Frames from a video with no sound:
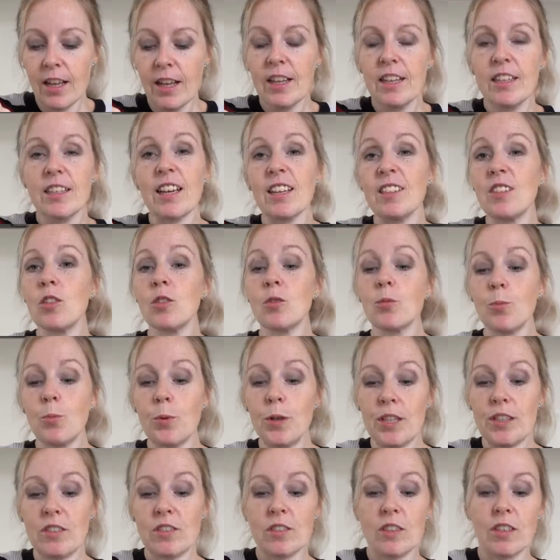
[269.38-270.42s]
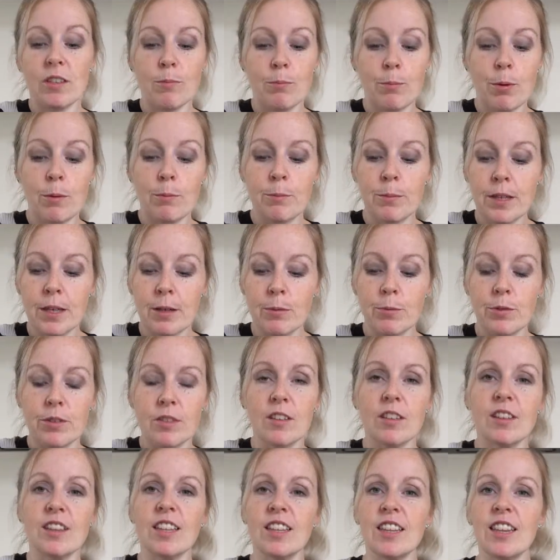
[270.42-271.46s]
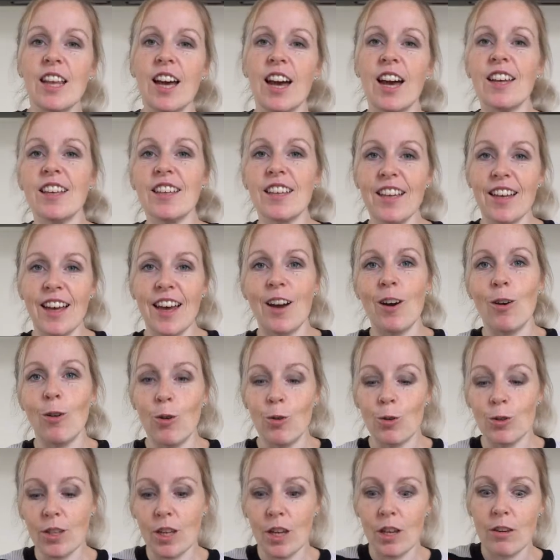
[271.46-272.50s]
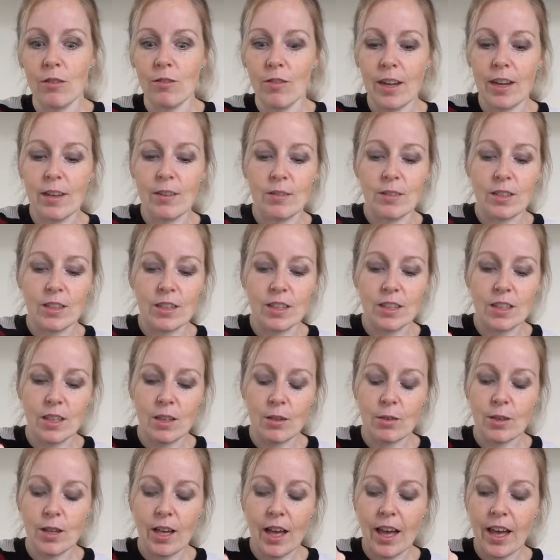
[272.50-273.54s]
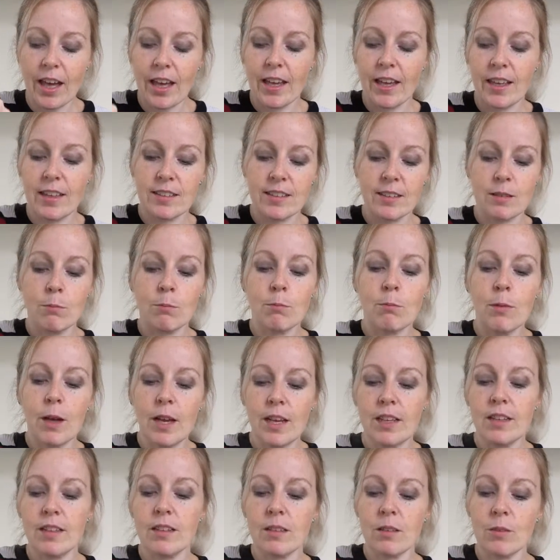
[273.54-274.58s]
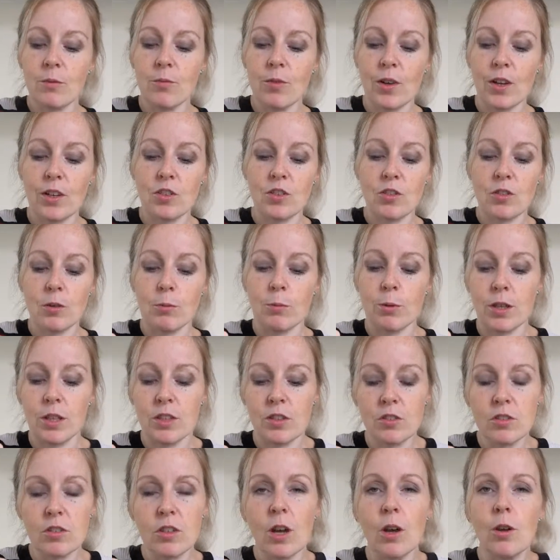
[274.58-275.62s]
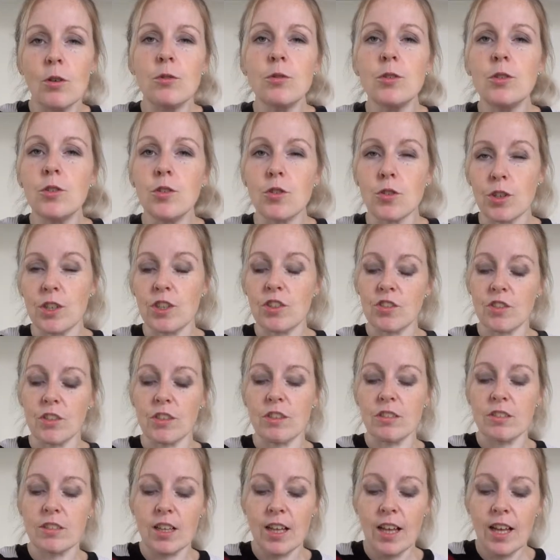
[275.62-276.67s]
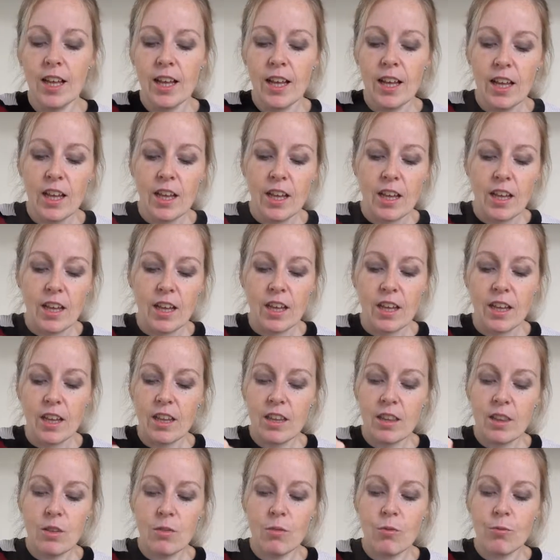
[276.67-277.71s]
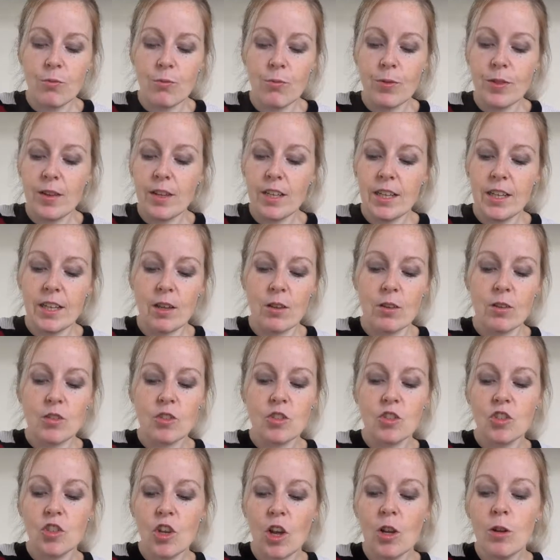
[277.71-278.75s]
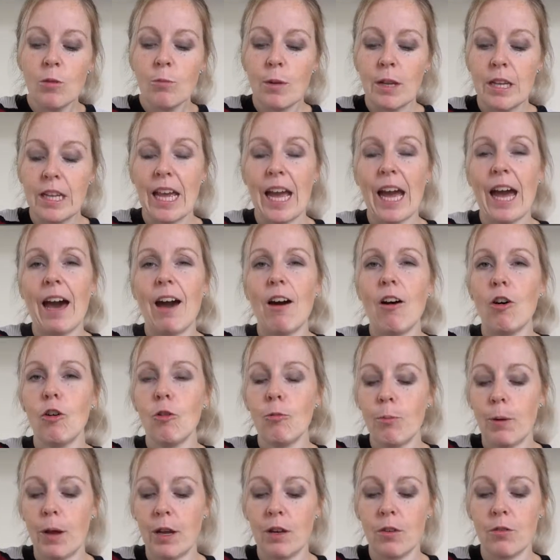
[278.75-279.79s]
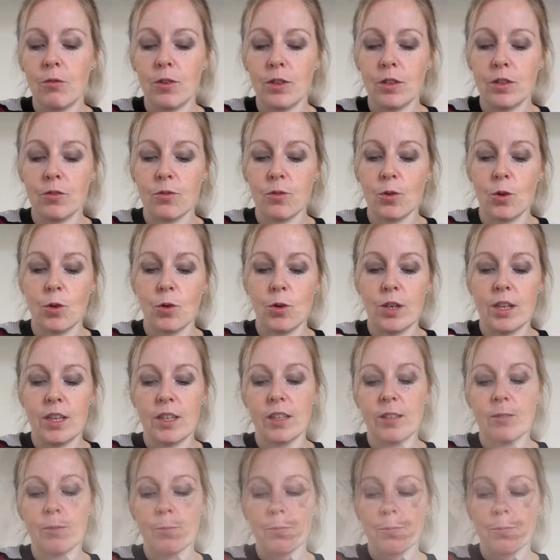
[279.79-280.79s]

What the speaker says: I just wish that pumpkin was something that I could get all year round in the UK. It's an amazing vegetable, it's so nutritious. There's so many health benefits for it.